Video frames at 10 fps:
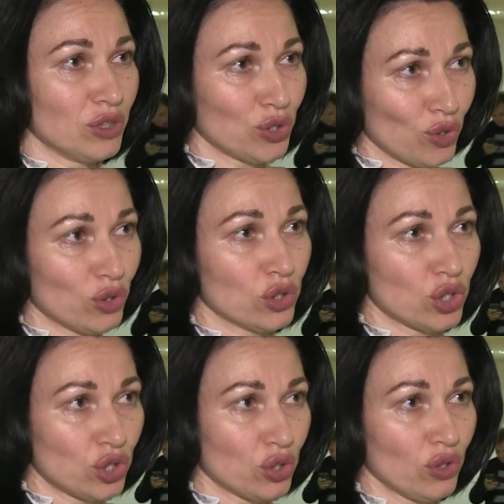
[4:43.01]
to make a
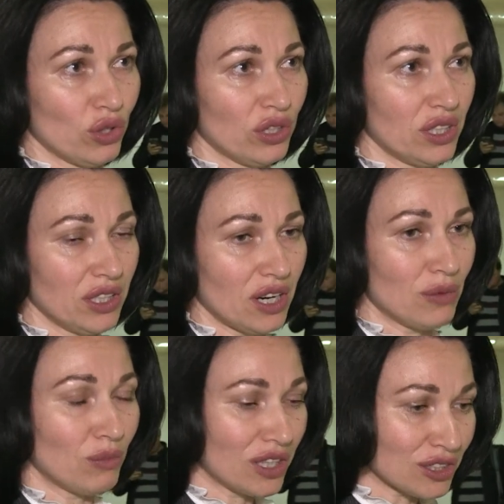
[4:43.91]
contribution into
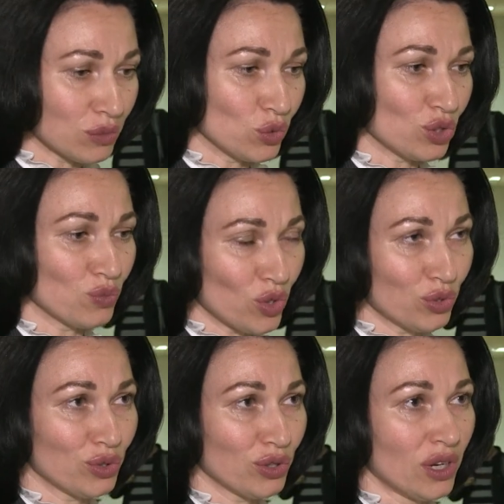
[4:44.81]
the development of
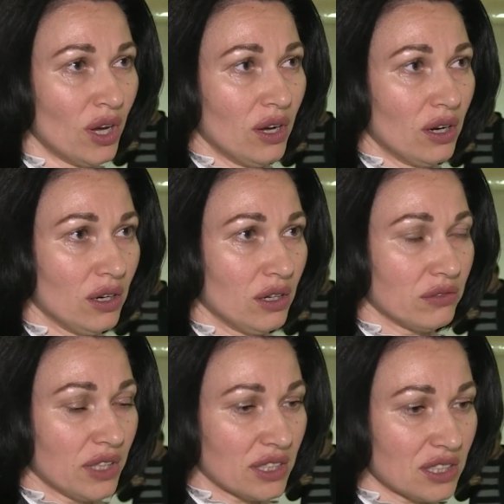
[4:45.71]
Ukraine
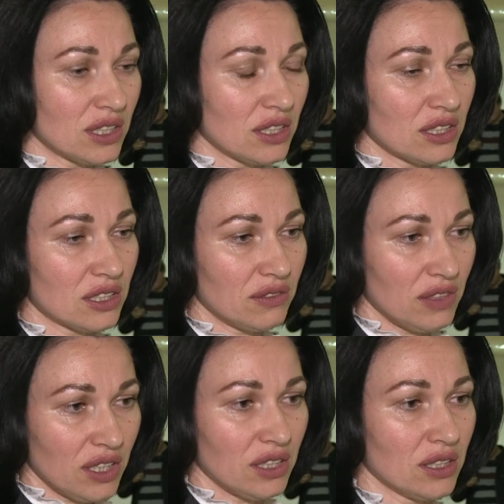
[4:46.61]
as a rule of law
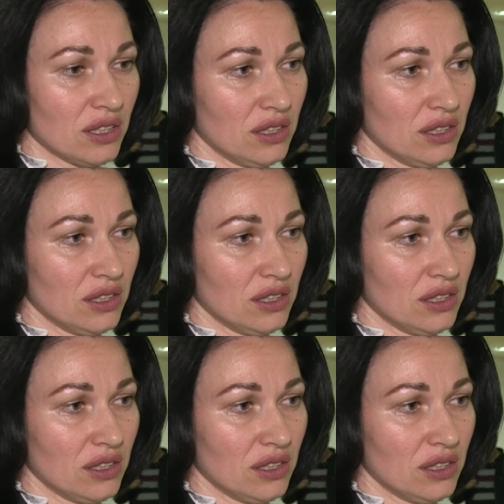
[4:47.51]
state.